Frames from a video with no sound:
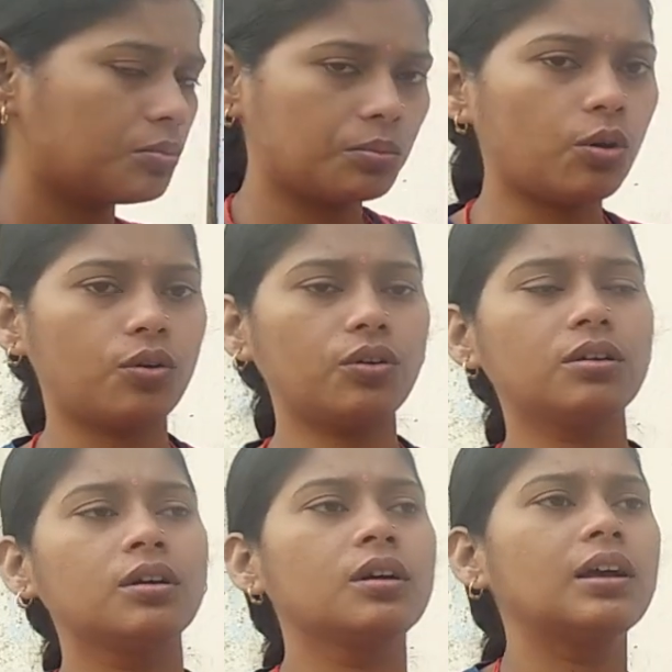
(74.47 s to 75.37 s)
more,
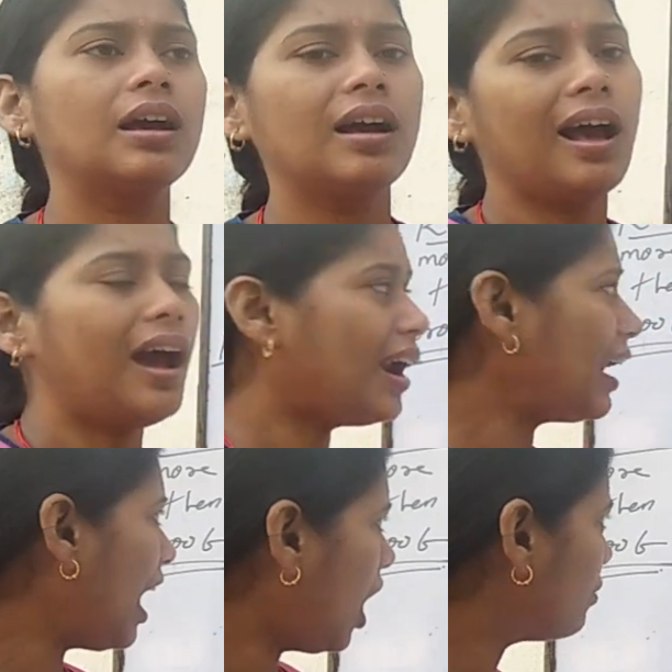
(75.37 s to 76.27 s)
and
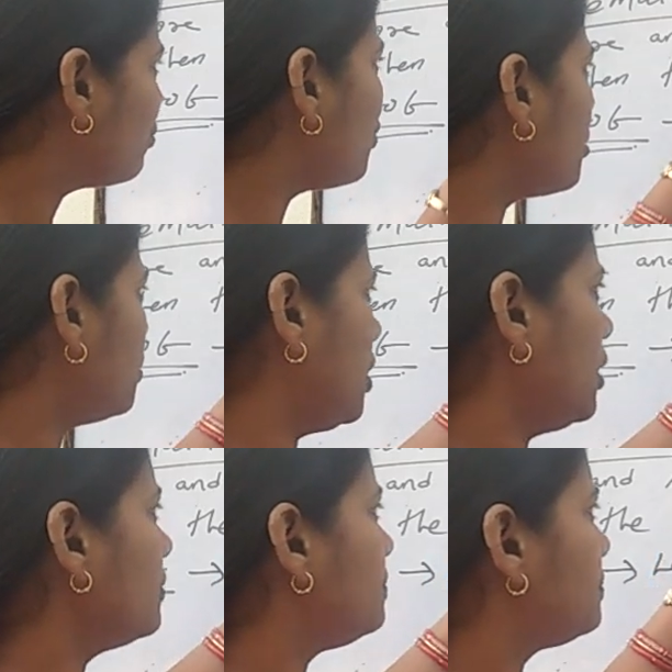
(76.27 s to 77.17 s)
alpha
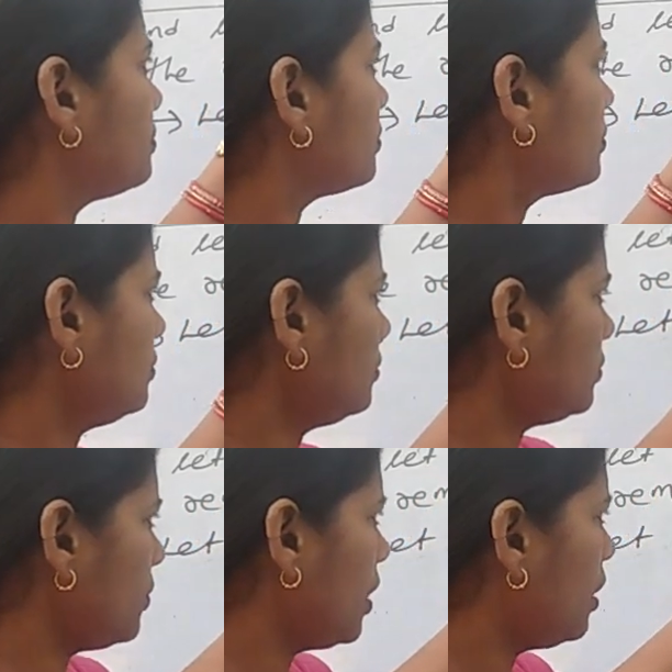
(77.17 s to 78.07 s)
be
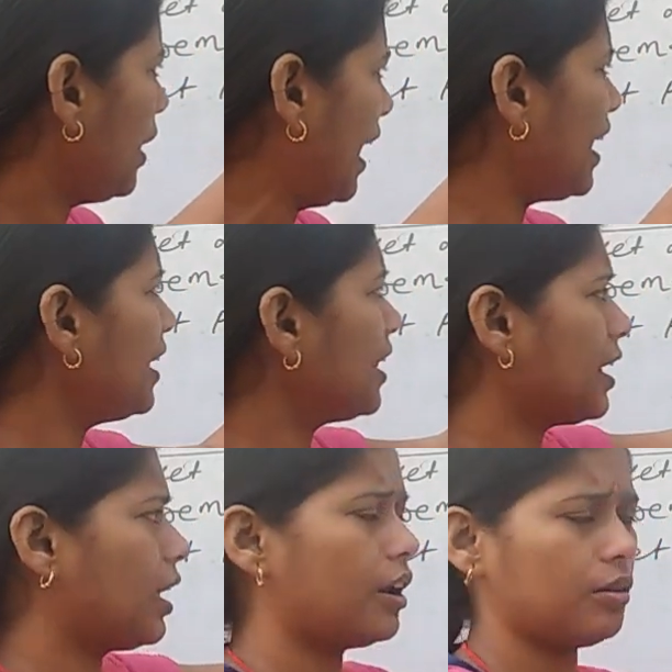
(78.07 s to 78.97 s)
any
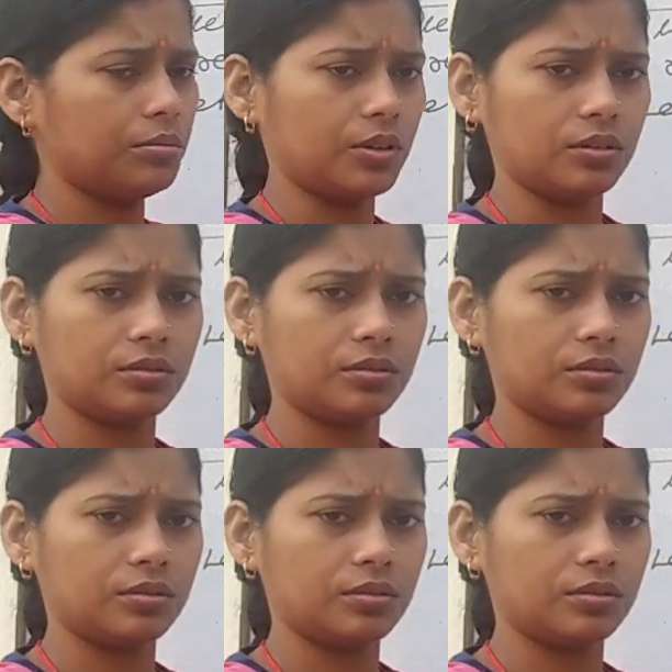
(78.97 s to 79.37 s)
real number.